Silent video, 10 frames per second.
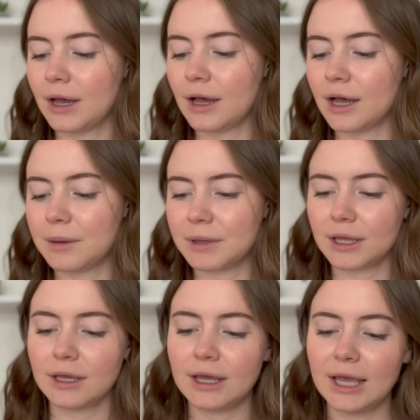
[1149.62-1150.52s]
um,
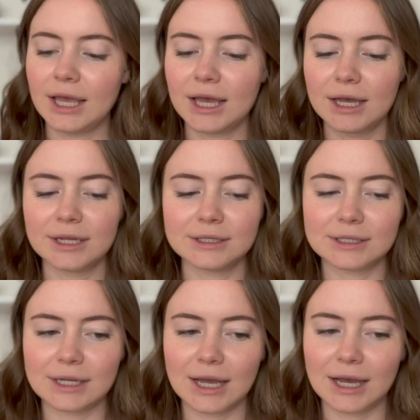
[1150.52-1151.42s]
and
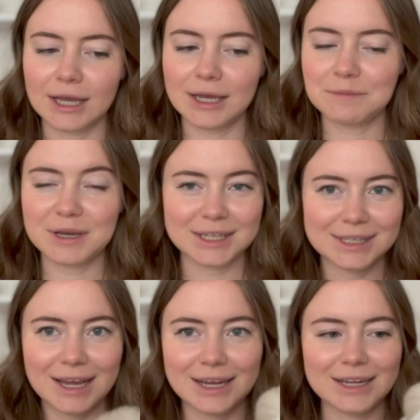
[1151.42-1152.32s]
I am
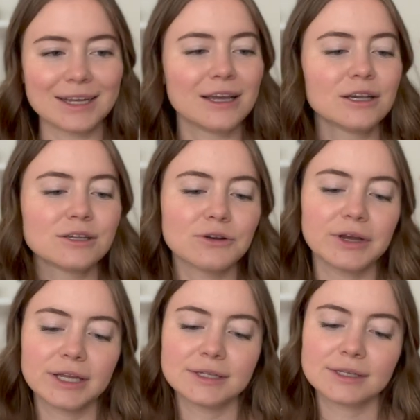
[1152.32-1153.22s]
excited. So
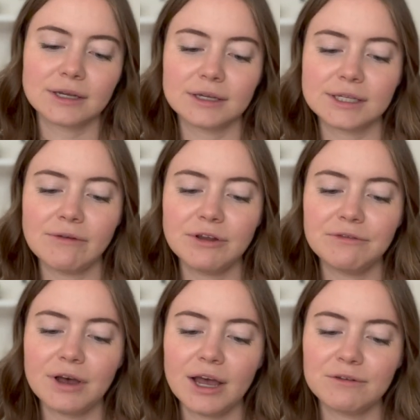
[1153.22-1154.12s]
it's
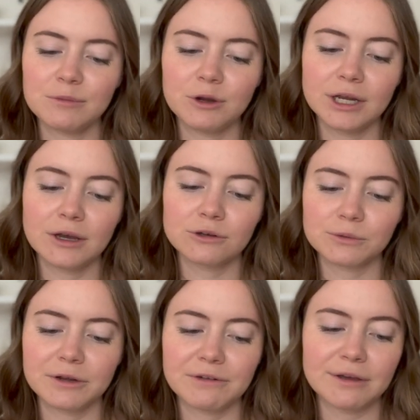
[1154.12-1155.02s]
75 merino,
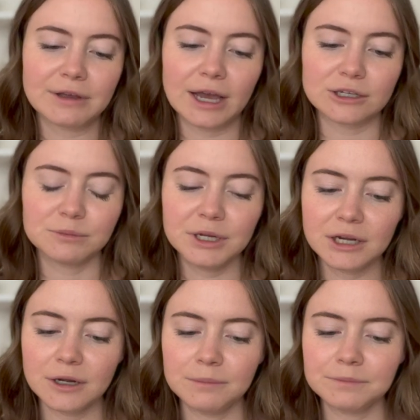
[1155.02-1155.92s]
25
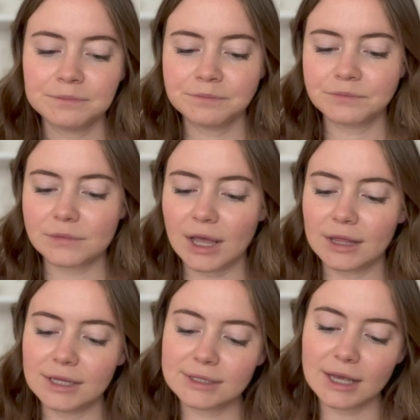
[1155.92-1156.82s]
cashmere,
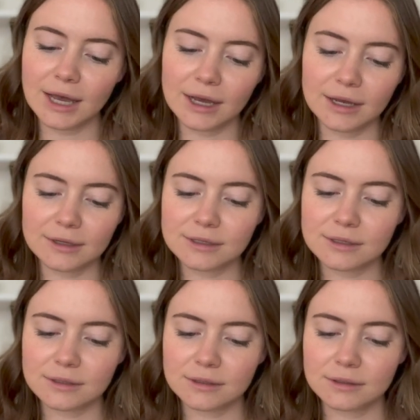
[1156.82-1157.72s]
and this
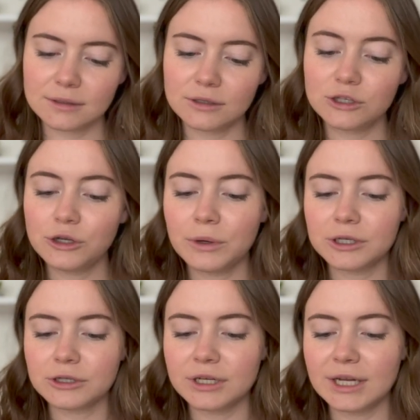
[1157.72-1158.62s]
has
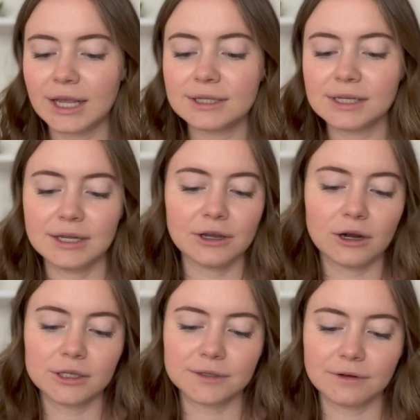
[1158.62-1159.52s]
218
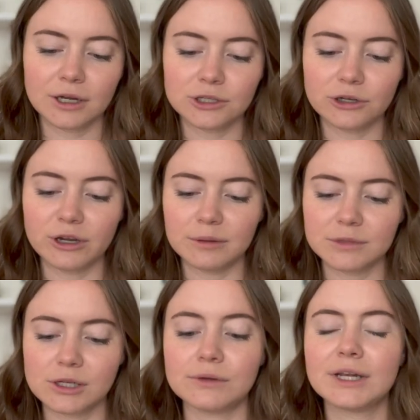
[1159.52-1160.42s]
yards for 100
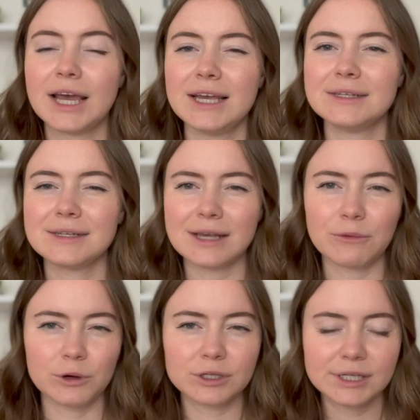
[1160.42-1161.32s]
grams. So nice, that
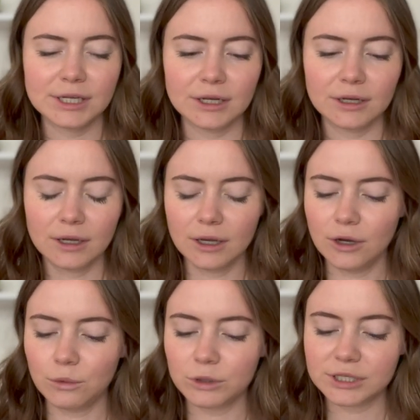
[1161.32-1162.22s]
worsted,
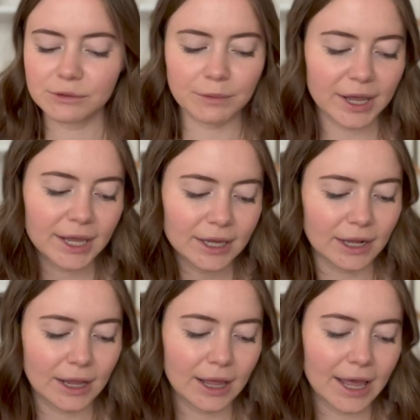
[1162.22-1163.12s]
worsted weight.
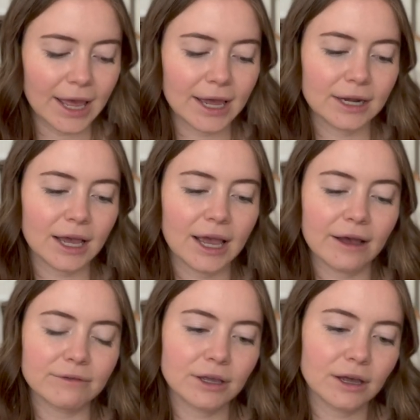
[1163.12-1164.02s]
And I
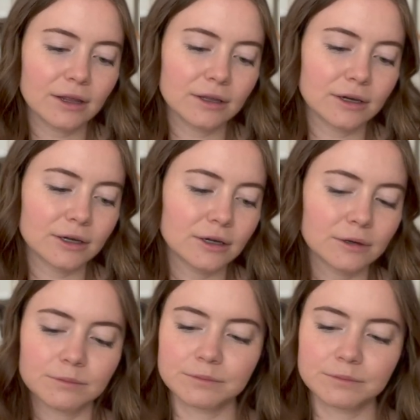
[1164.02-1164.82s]
have the color